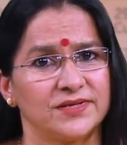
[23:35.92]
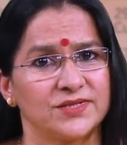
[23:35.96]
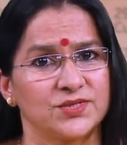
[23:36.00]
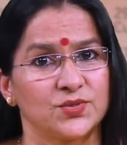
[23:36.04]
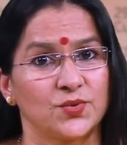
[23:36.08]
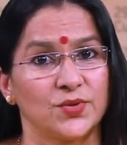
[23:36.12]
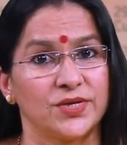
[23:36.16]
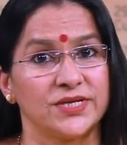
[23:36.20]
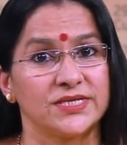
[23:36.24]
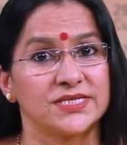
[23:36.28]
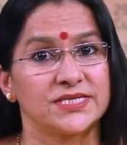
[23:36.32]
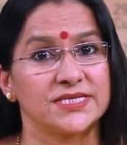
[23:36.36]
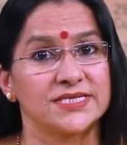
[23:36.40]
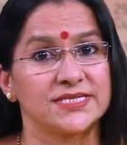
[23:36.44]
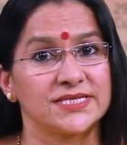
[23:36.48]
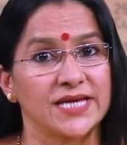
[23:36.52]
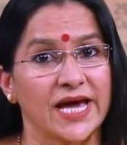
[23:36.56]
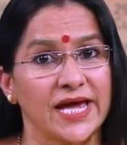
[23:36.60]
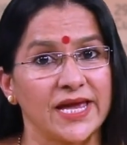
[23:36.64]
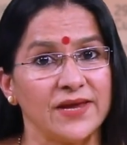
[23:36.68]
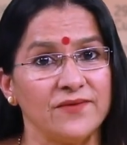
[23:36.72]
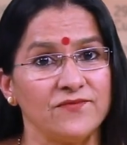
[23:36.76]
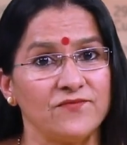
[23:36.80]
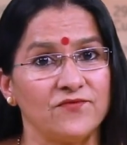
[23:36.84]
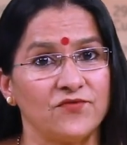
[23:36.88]
So, it is
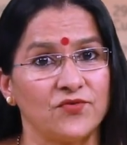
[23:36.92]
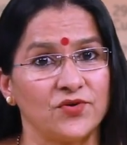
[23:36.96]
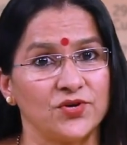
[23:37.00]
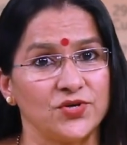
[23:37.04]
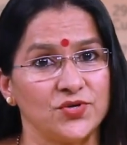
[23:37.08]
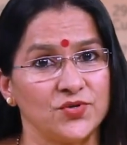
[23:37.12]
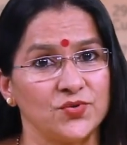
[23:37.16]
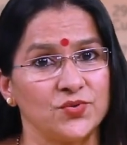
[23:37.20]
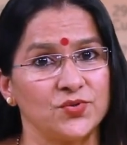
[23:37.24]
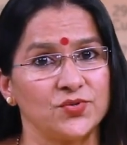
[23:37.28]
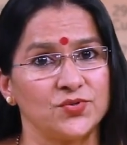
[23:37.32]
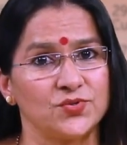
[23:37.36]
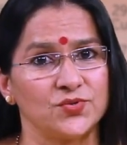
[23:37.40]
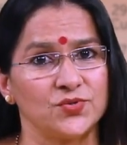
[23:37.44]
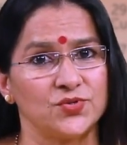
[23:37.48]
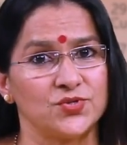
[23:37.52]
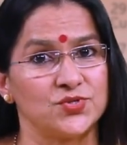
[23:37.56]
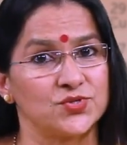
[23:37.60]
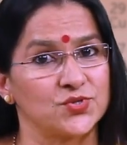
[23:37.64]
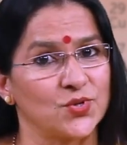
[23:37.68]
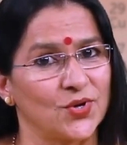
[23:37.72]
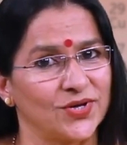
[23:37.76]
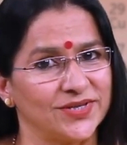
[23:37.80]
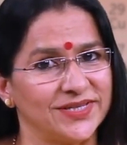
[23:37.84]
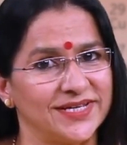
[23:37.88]
time for you to
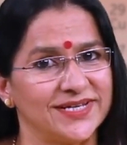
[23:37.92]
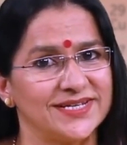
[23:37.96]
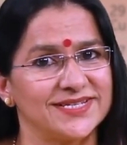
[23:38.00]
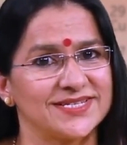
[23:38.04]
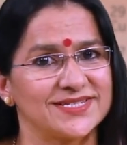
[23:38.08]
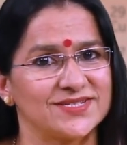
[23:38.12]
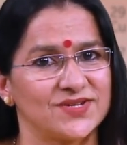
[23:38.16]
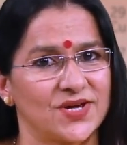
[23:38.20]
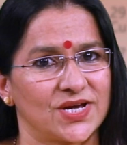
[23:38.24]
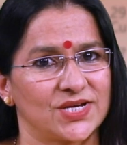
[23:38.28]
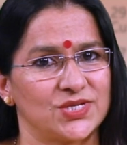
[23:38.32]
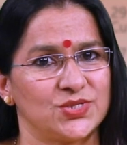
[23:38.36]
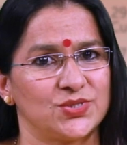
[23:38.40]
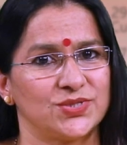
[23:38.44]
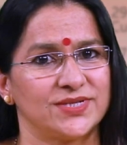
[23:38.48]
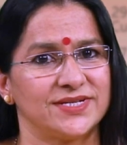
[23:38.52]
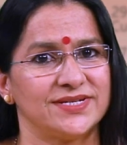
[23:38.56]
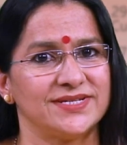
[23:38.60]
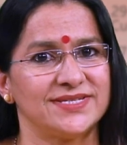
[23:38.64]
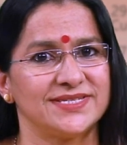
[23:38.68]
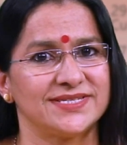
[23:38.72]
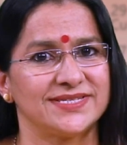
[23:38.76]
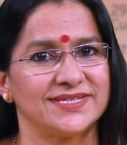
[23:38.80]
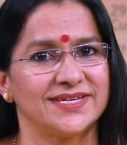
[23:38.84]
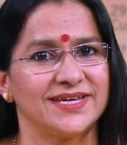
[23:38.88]
draw their
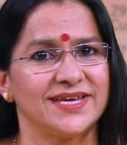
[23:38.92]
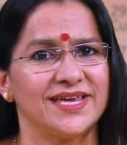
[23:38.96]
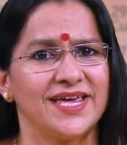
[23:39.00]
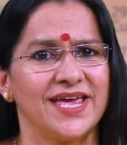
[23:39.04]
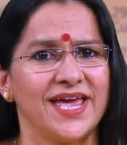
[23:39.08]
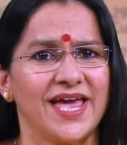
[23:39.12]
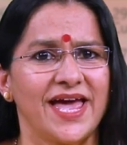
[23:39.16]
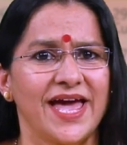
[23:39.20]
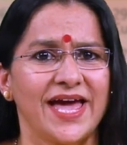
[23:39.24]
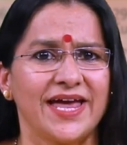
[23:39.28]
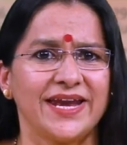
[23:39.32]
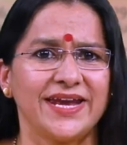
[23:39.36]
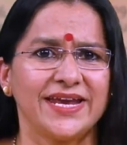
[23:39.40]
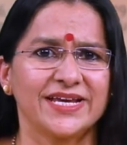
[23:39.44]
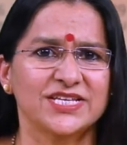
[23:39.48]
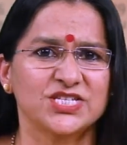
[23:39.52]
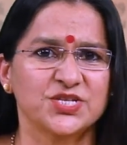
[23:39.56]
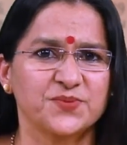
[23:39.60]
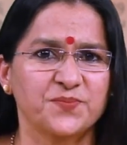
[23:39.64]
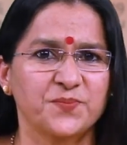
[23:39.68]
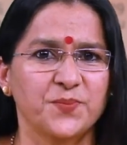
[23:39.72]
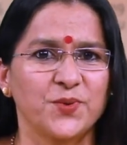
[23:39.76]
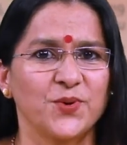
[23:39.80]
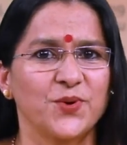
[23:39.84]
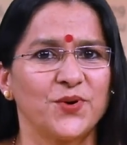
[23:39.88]
structures and
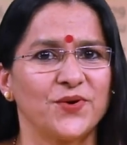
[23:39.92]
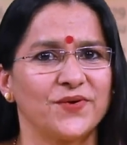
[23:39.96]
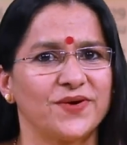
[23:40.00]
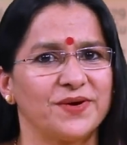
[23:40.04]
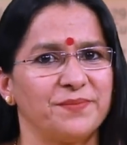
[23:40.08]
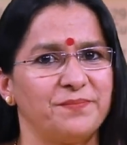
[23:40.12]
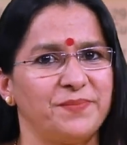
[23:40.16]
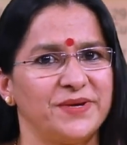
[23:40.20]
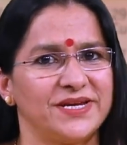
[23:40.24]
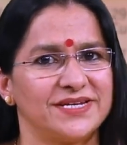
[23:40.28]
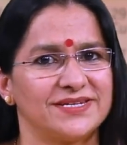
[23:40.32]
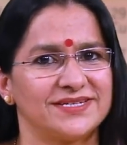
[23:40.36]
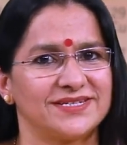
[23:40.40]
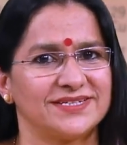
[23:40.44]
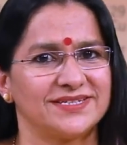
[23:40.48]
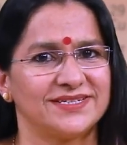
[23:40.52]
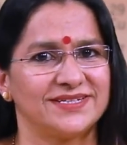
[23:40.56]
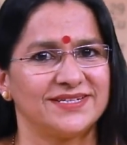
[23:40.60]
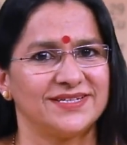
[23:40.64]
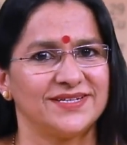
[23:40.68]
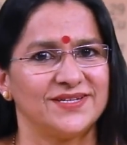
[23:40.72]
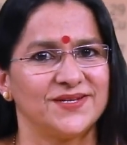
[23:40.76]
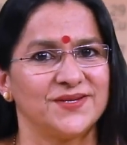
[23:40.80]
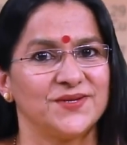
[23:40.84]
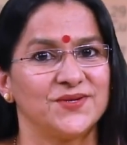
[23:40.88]
explore a bit
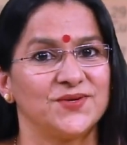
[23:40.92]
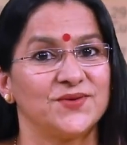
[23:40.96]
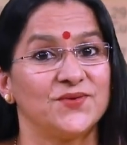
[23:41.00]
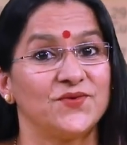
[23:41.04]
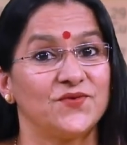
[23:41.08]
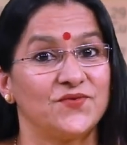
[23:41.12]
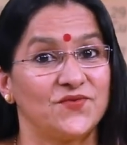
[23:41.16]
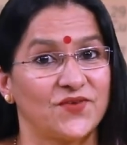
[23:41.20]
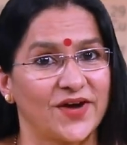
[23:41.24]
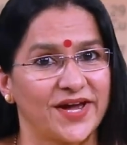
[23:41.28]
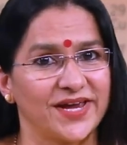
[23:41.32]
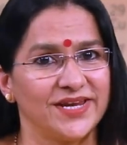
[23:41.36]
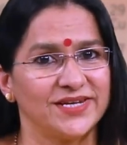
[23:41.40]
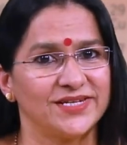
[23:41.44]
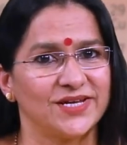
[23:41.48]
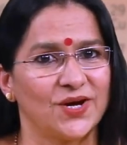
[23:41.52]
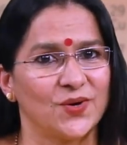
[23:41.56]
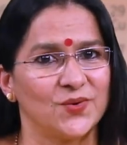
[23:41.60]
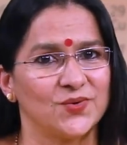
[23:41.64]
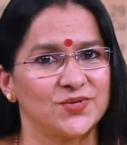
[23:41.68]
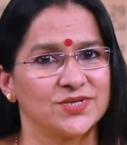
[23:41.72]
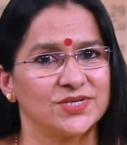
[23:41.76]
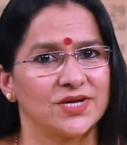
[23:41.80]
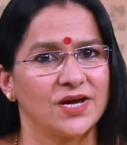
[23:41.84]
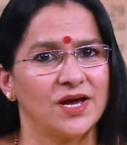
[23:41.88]
to find
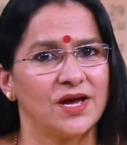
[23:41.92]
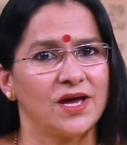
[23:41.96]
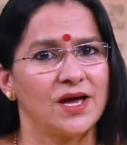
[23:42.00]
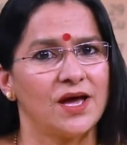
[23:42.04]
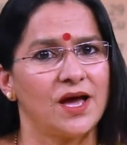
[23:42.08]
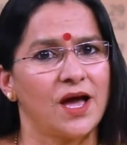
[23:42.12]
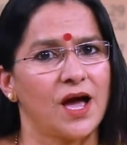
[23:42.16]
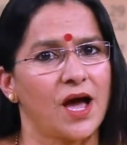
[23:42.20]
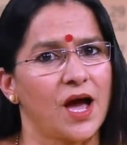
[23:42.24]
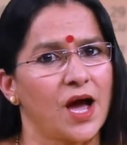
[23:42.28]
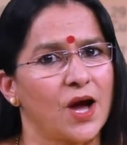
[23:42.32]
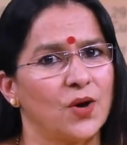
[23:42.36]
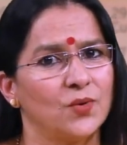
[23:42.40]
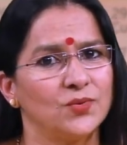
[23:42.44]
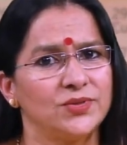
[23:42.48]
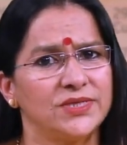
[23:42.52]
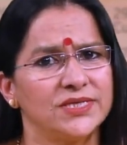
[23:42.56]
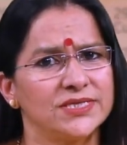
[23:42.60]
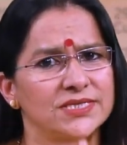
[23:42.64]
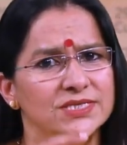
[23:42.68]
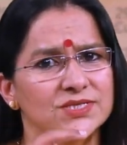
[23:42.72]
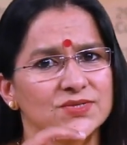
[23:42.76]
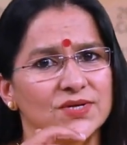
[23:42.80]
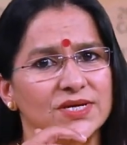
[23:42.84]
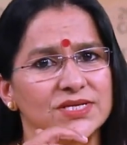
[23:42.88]
out how
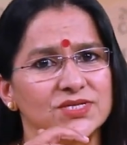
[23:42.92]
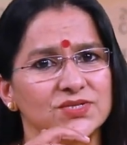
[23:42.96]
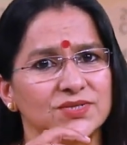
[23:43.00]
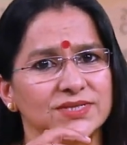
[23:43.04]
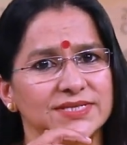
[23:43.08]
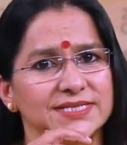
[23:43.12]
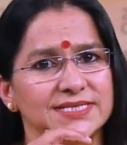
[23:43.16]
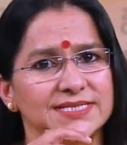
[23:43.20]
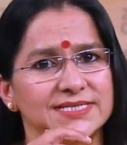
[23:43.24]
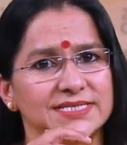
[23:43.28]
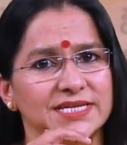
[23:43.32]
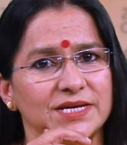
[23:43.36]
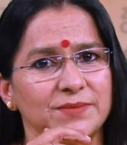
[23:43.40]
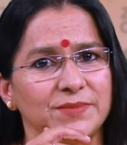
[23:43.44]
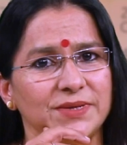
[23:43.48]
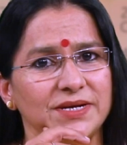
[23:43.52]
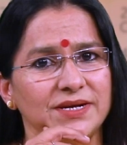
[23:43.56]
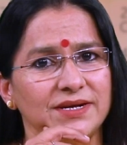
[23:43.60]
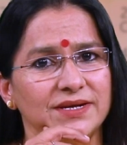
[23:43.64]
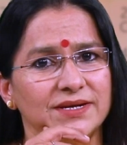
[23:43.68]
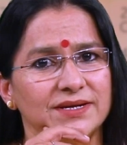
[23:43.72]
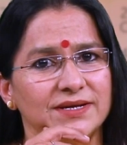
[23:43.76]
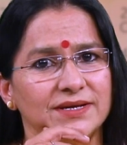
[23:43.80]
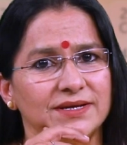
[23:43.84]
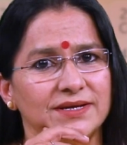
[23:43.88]
this structure is stable
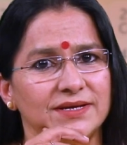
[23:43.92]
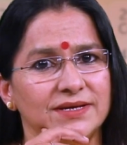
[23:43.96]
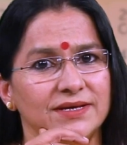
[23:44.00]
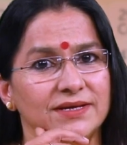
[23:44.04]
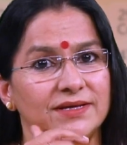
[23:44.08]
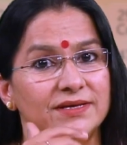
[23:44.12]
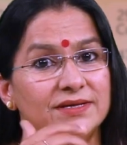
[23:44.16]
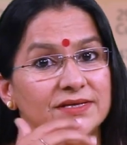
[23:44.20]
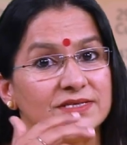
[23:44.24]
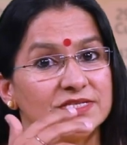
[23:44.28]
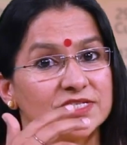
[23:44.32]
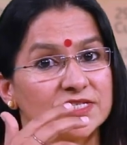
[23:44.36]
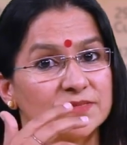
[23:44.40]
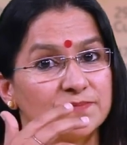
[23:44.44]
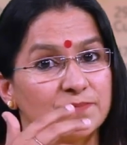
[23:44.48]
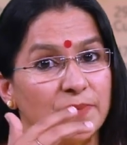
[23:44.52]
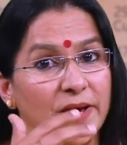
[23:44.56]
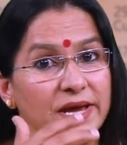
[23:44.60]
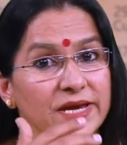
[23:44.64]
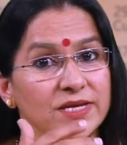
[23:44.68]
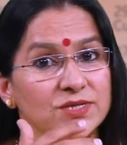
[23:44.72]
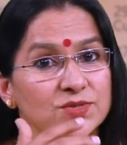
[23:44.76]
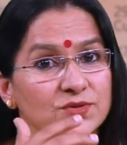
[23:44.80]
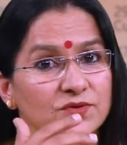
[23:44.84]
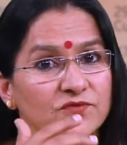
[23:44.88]
in
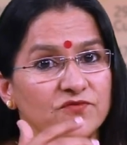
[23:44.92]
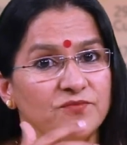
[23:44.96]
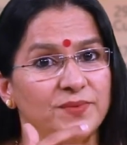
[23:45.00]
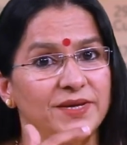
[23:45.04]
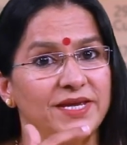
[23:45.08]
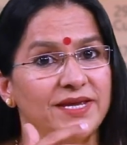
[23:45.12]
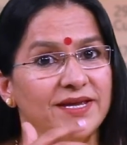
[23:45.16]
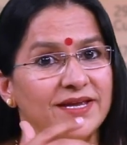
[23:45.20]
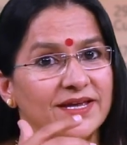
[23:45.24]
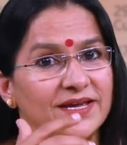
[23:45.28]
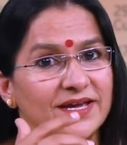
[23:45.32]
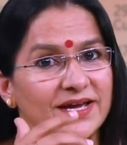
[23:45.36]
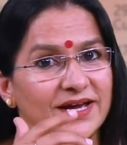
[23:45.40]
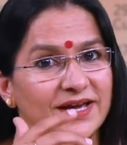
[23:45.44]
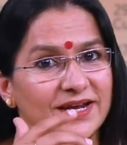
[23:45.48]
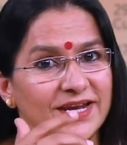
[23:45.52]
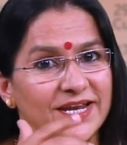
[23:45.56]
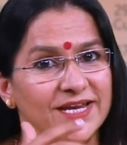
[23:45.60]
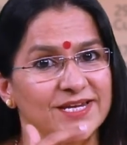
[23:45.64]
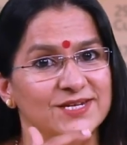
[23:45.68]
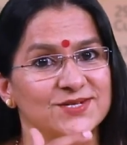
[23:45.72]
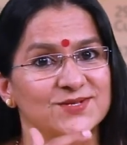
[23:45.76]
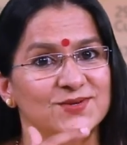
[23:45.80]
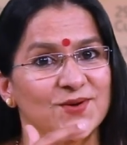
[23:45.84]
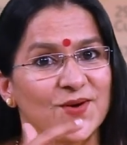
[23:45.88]
spite of being
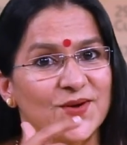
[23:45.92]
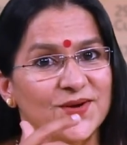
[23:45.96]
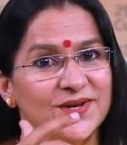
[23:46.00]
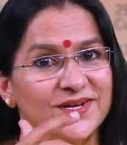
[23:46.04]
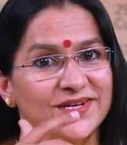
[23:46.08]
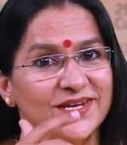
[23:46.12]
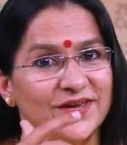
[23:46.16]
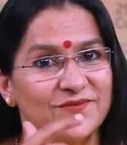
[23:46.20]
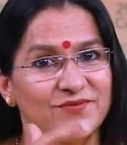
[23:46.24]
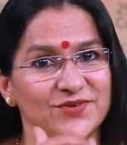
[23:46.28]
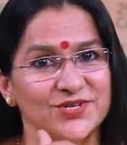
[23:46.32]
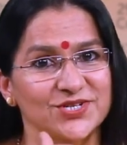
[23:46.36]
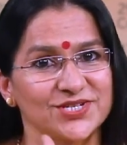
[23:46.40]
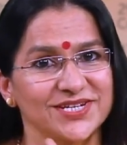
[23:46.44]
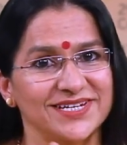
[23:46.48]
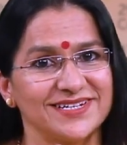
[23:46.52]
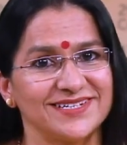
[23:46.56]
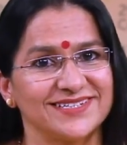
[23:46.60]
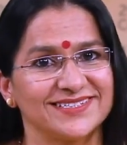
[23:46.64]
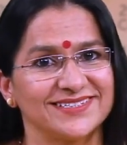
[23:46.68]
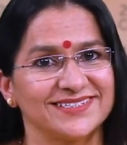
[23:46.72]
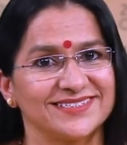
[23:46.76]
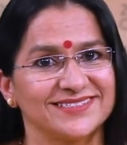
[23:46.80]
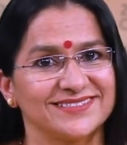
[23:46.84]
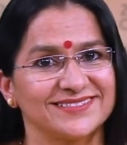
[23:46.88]
electron
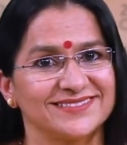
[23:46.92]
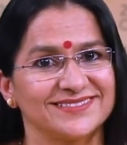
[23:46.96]
deficient.